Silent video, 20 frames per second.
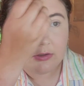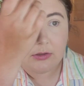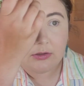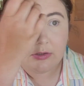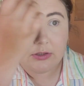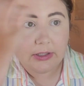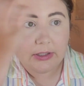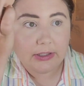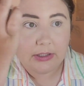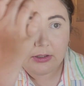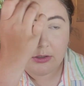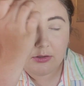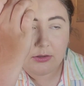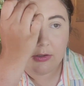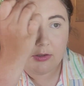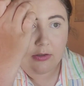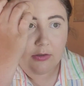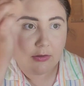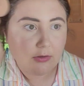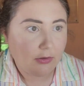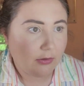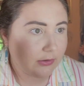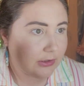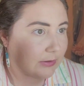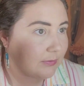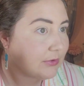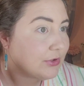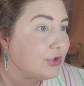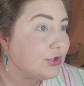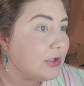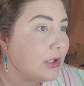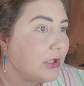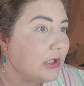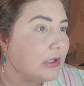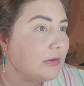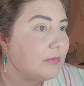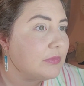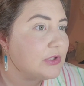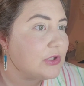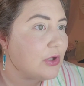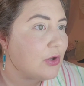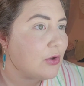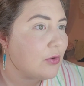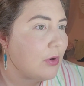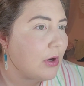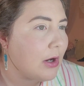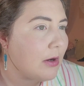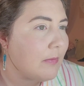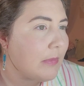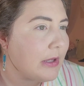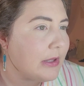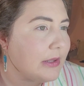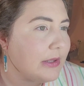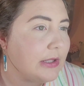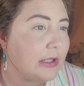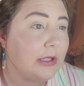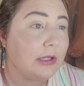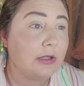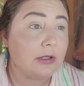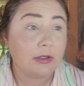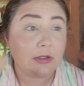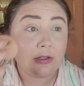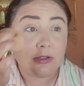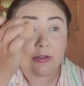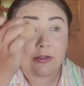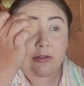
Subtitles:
like, all that much time. So, I think